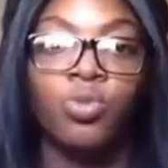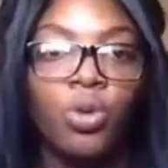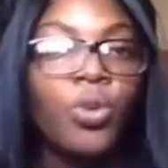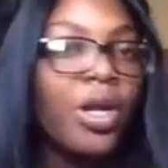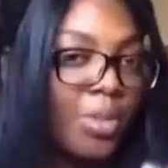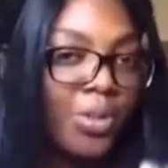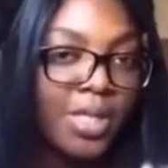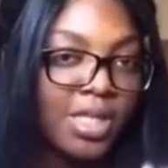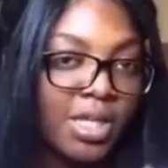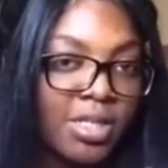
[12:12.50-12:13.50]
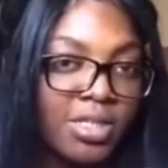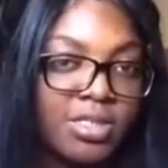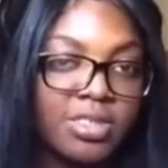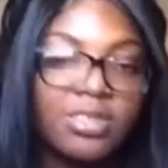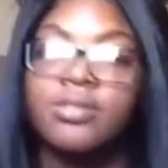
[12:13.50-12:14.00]
what I mean by that
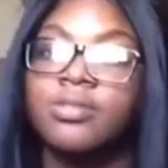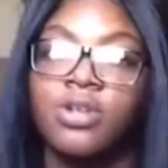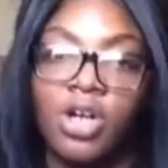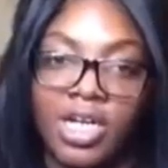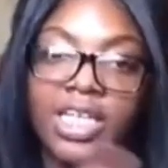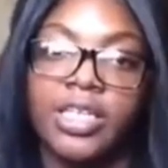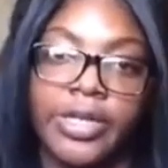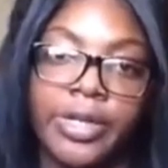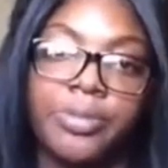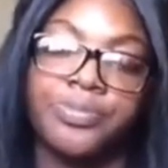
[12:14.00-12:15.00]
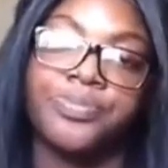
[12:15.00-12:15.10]
is R.Kelly and him.